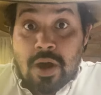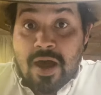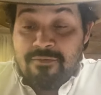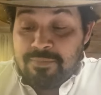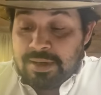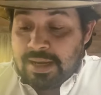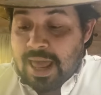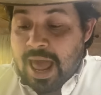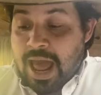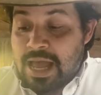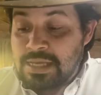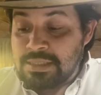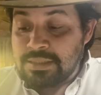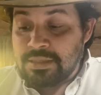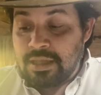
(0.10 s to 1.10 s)
I've been
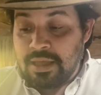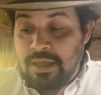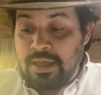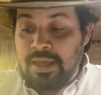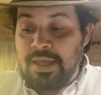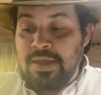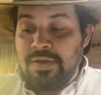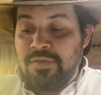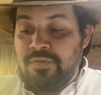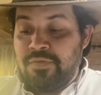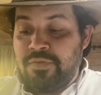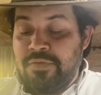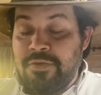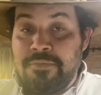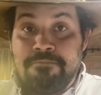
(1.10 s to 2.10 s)
asked
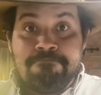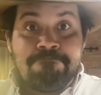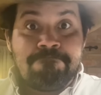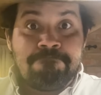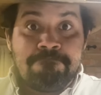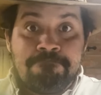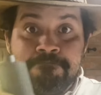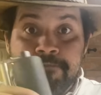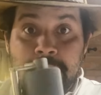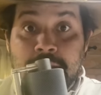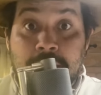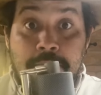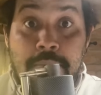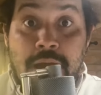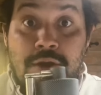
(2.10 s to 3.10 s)
if
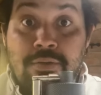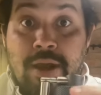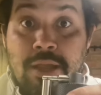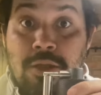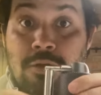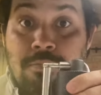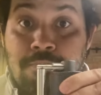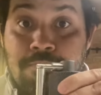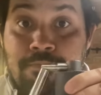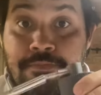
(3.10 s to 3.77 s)
my grinder,